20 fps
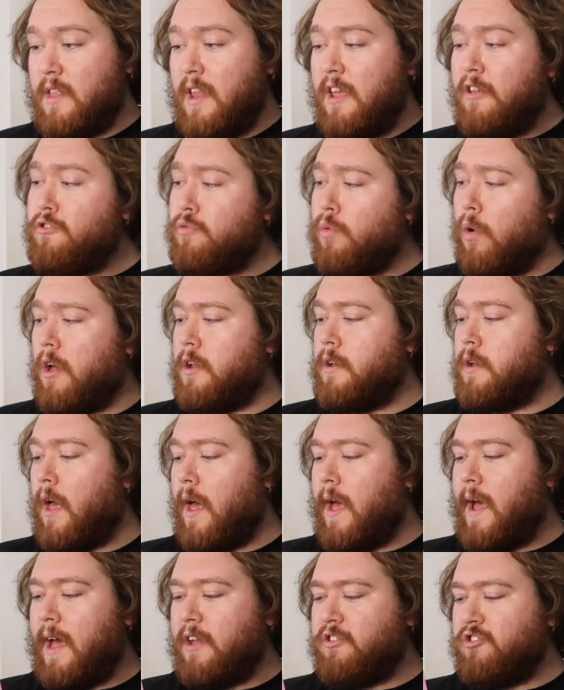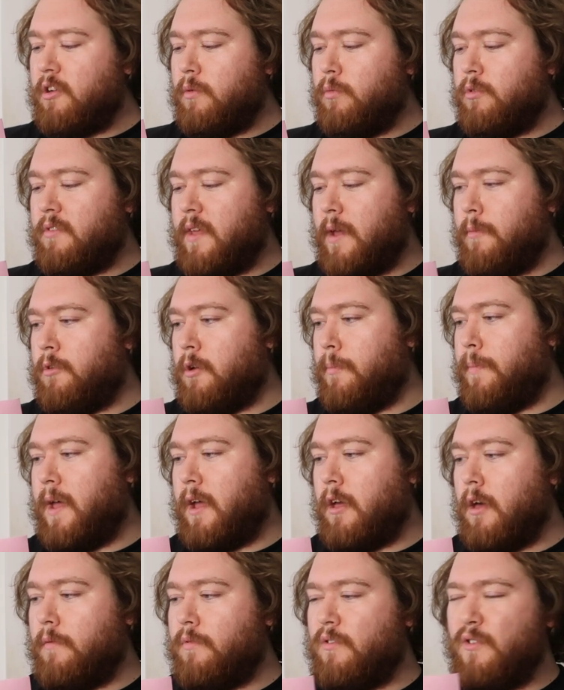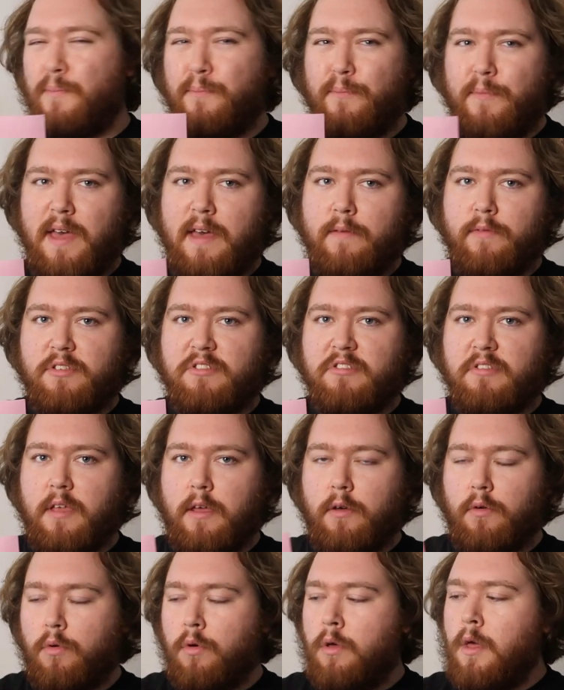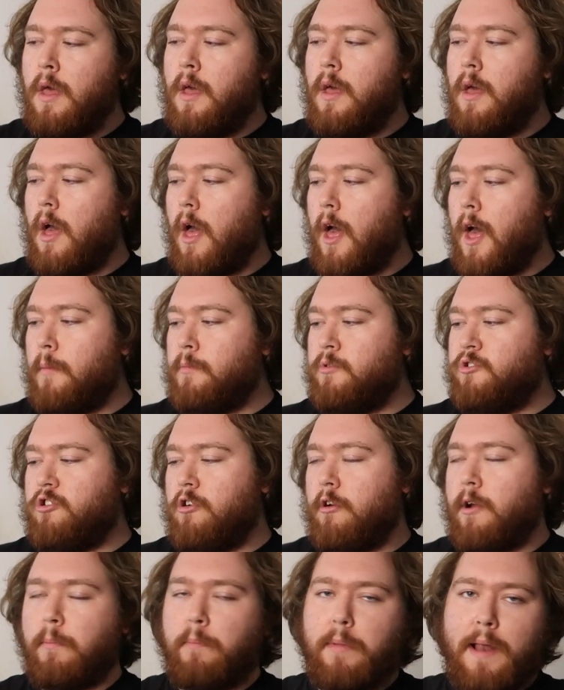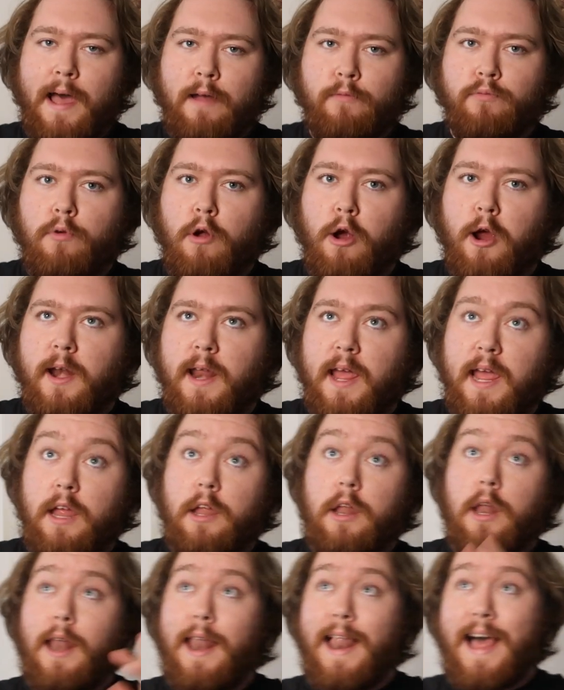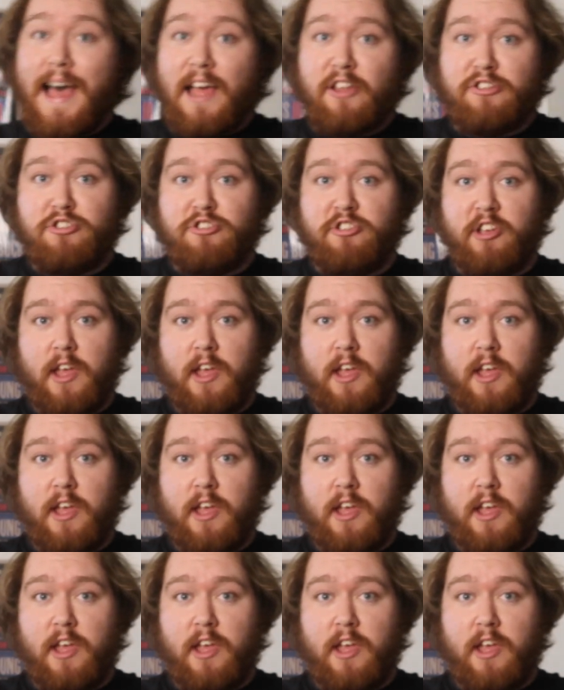This one I actually was able to pick up for a bit of a steal during Black Friday last